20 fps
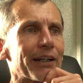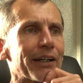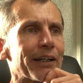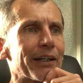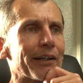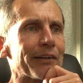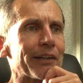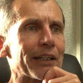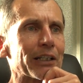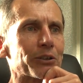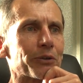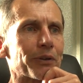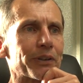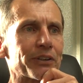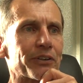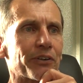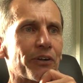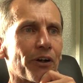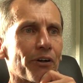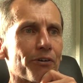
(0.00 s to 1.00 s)
Here, next
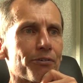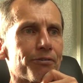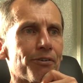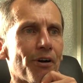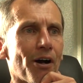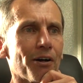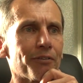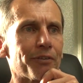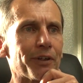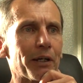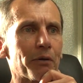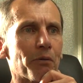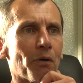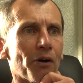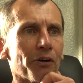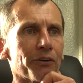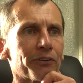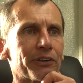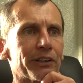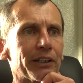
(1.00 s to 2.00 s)
question. Got a 5-year
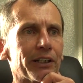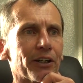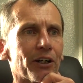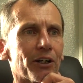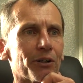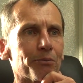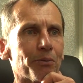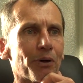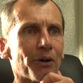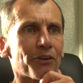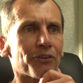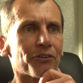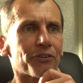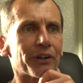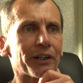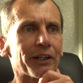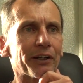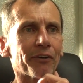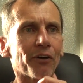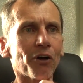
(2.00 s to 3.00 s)
warranty on my
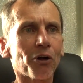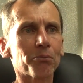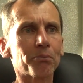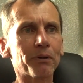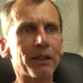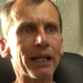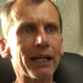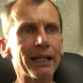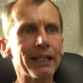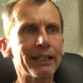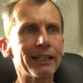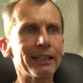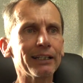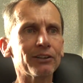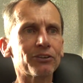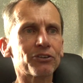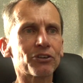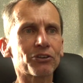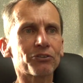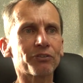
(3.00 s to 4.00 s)
3-year-old
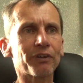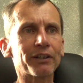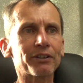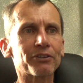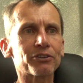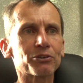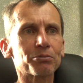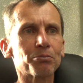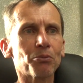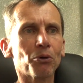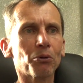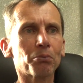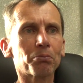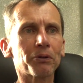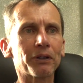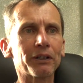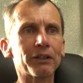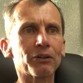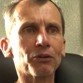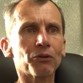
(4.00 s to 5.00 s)
Bianchi. Just read the small
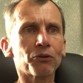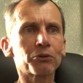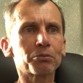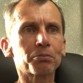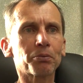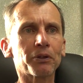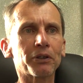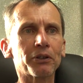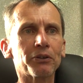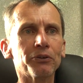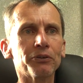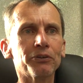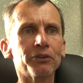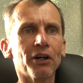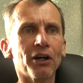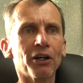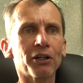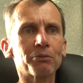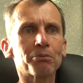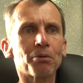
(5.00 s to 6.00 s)
print. Looks pretty good.
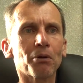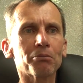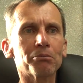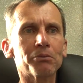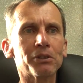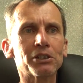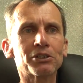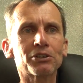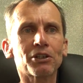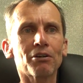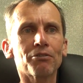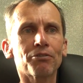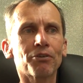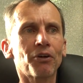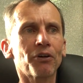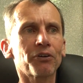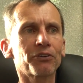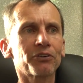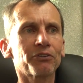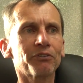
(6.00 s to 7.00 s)
Only problem is I
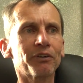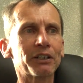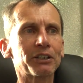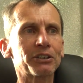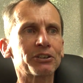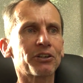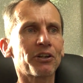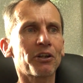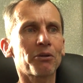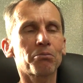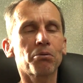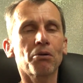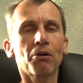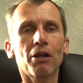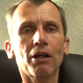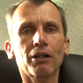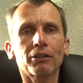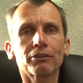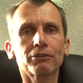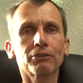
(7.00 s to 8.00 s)
forgot to register the
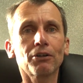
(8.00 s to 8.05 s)
product.